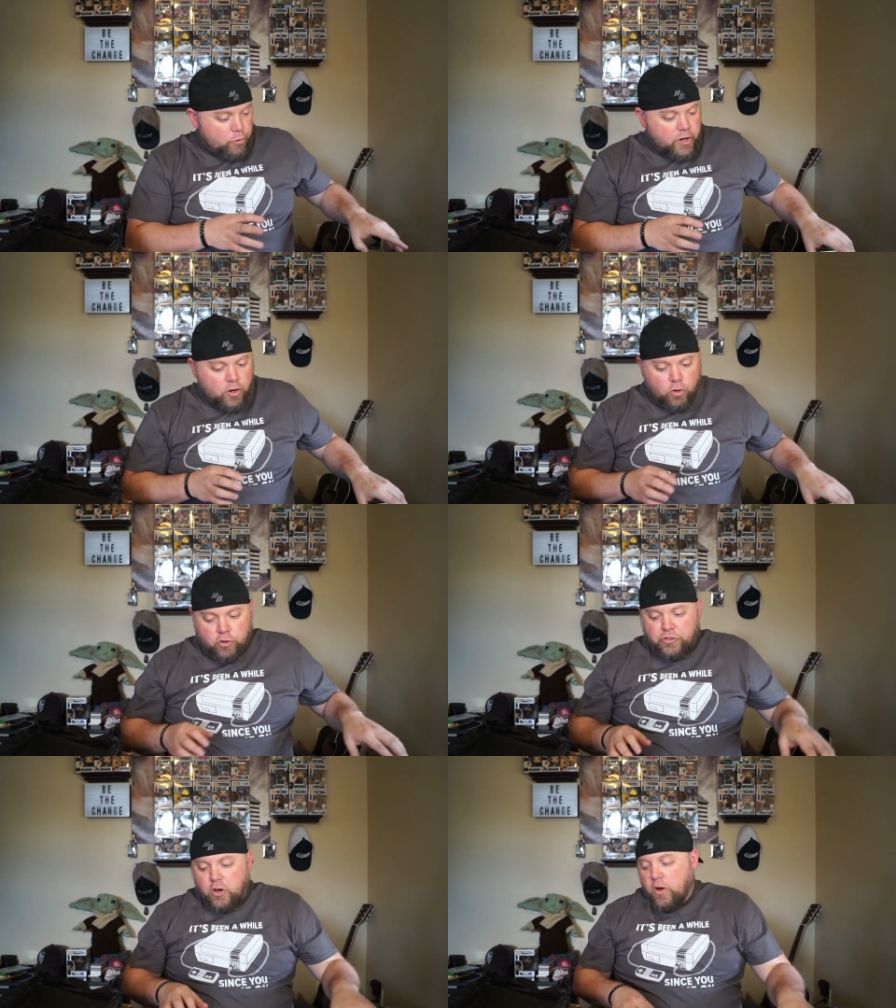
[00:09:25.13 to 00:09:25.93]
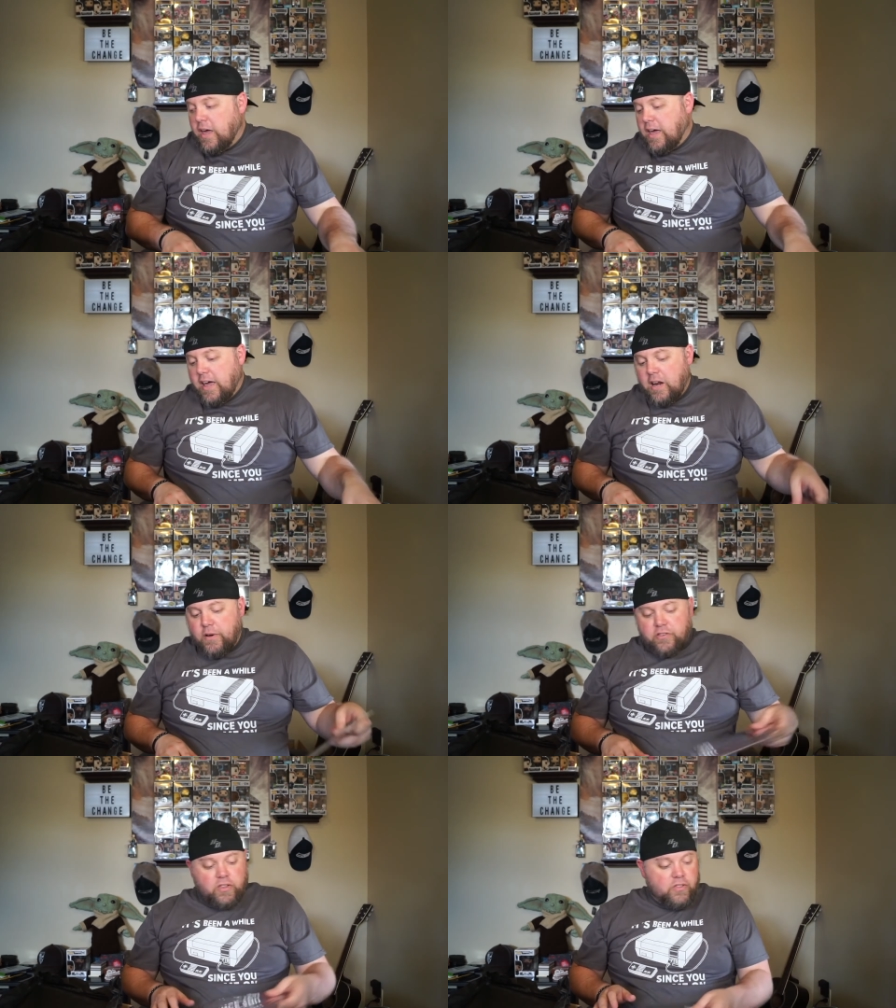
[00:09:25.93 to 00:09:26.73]
Pretty cool. So
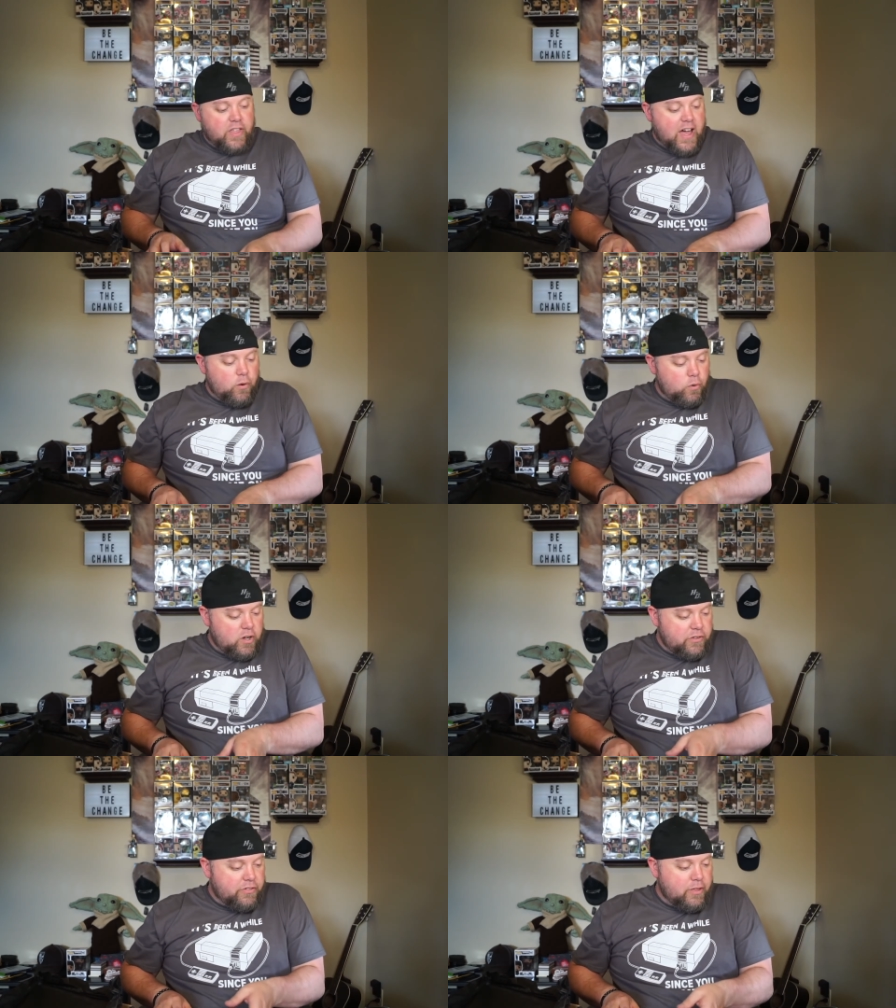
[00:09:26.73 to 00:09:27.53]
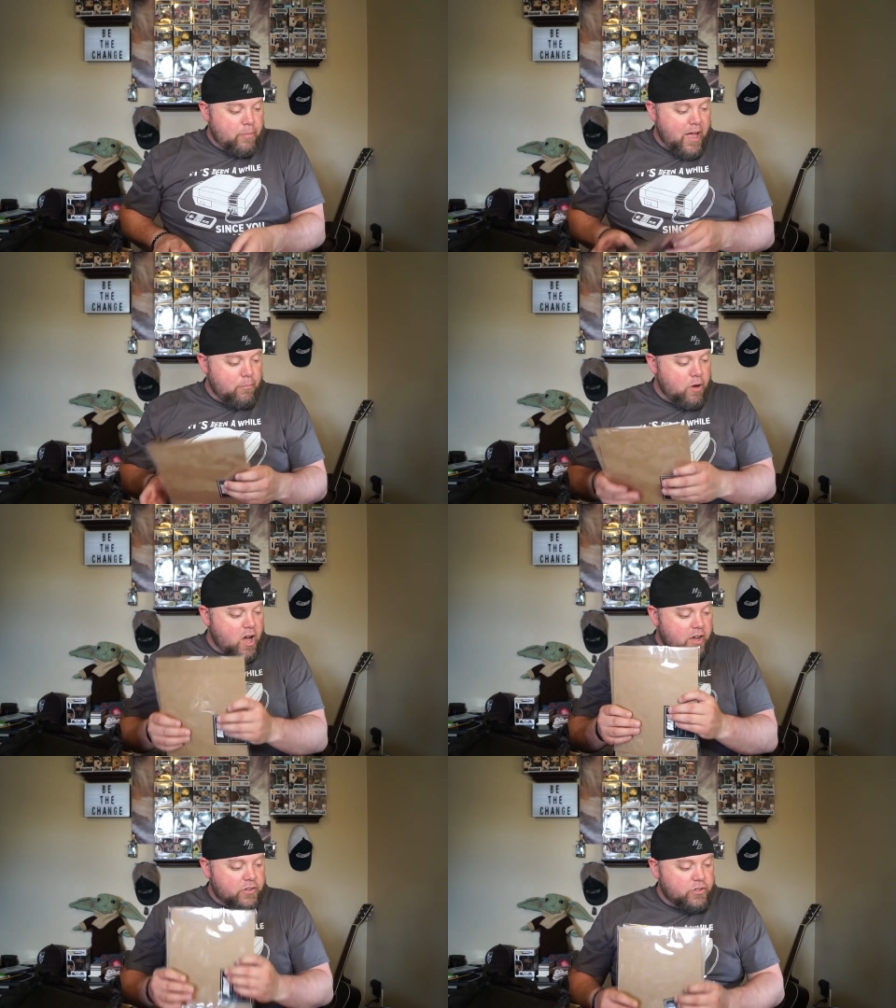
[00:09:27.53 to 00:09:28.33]
anyways, that was the BAM
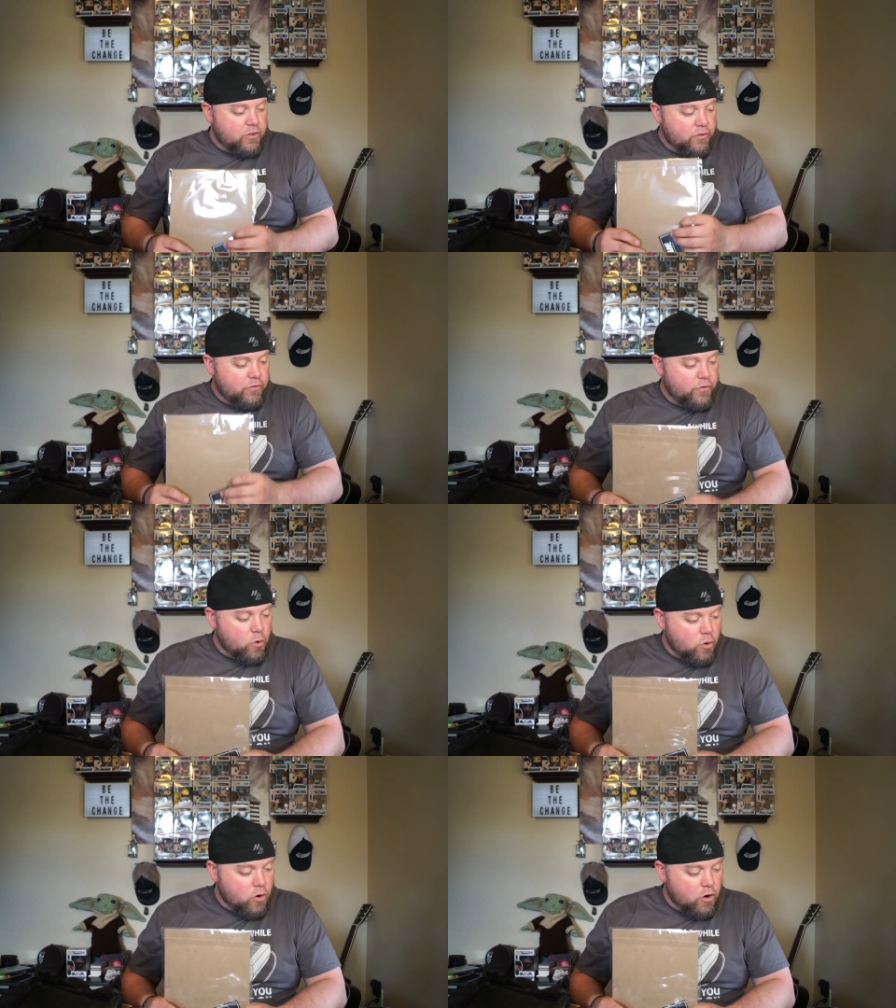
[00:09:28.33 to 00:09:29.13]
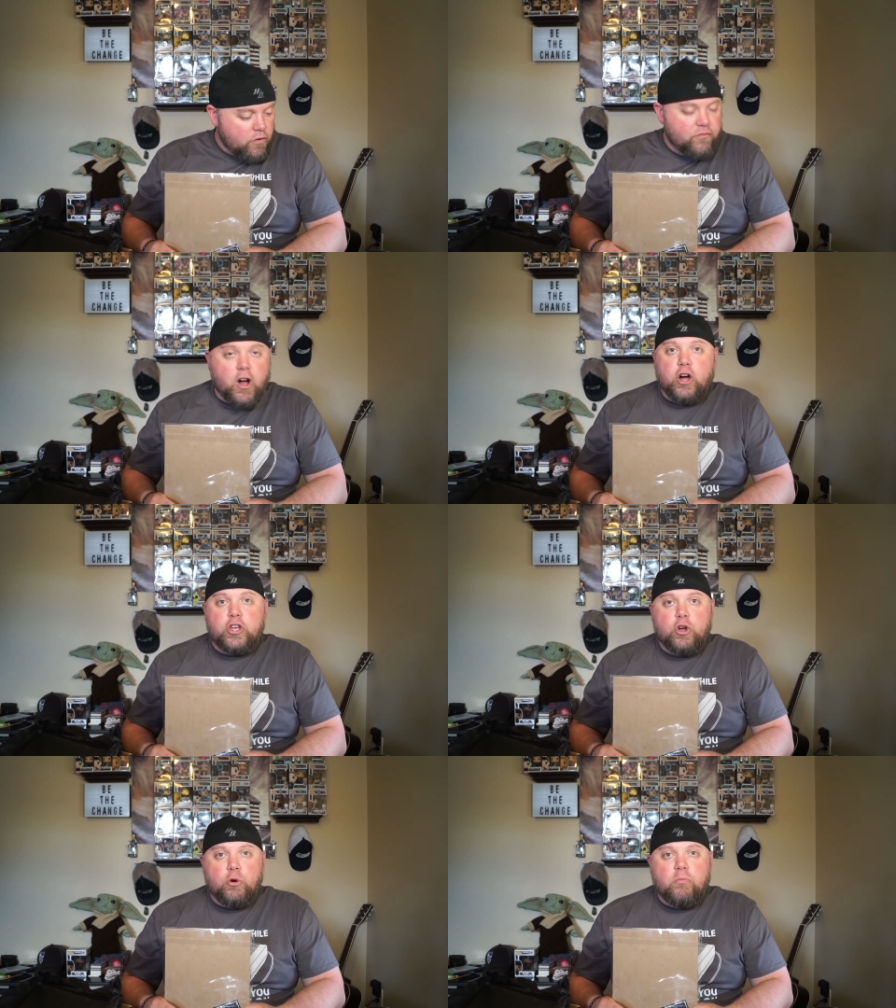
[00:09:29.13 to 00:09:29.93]
box for
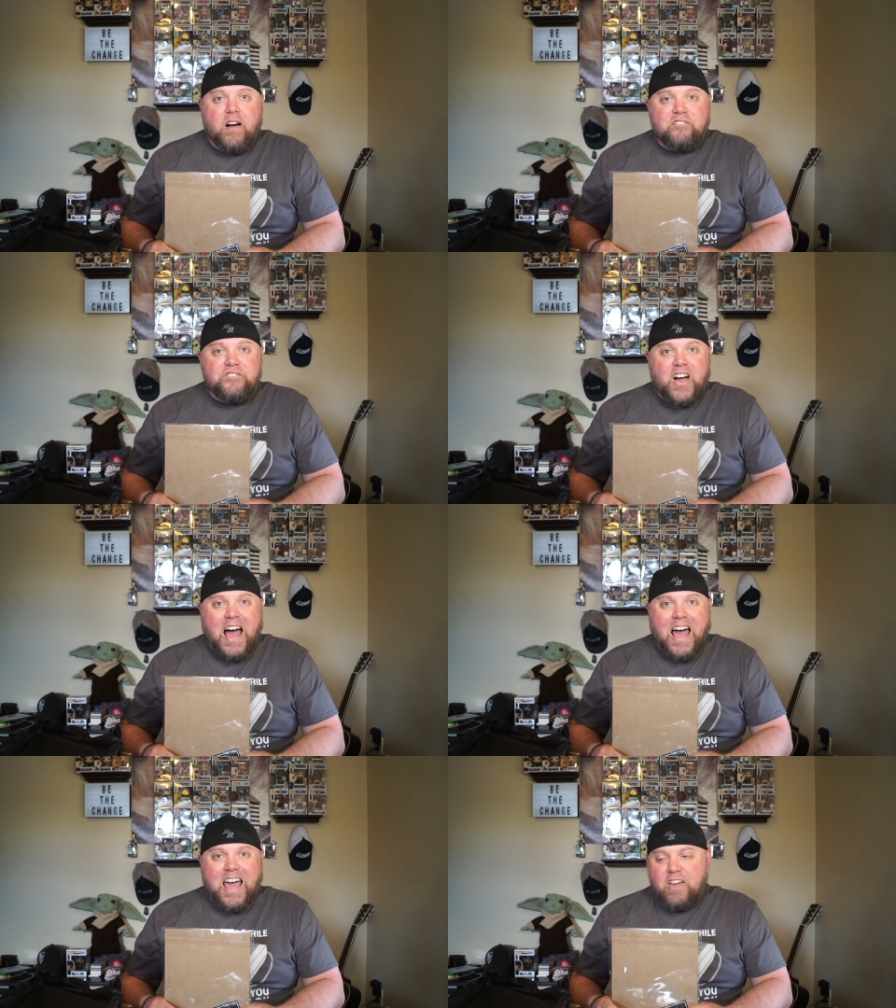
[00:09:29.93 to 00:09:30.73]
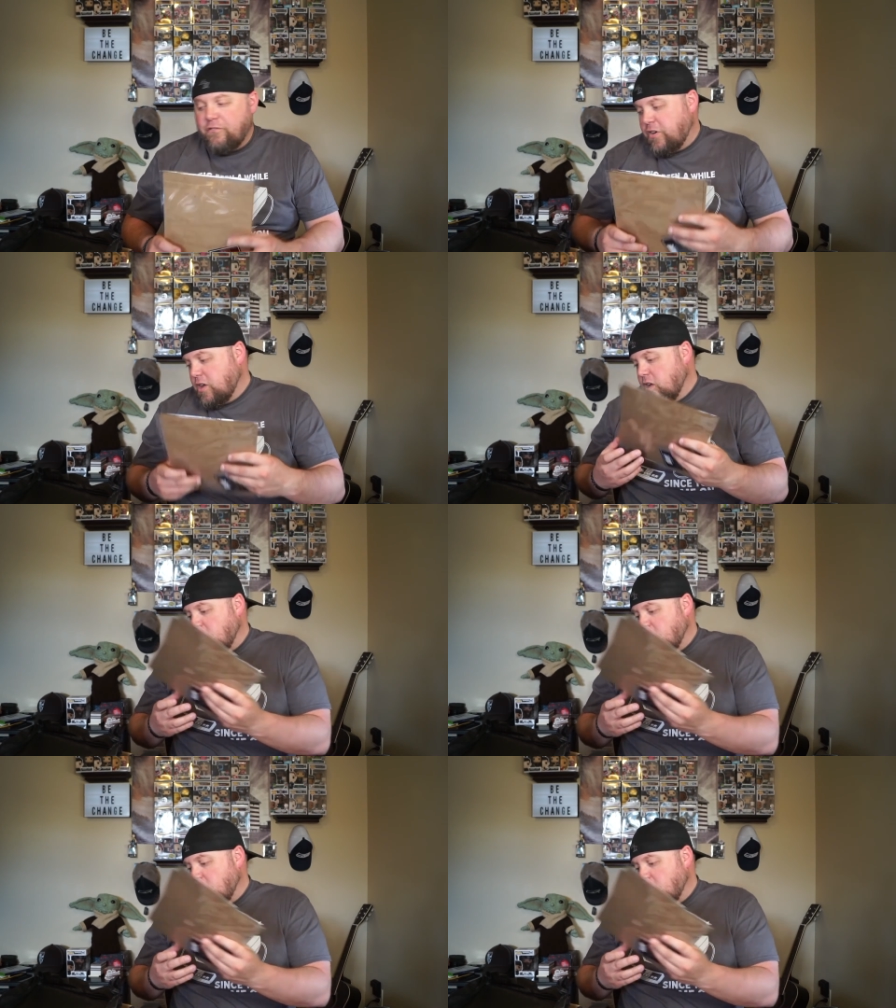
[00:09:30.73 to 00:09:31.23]
volume five.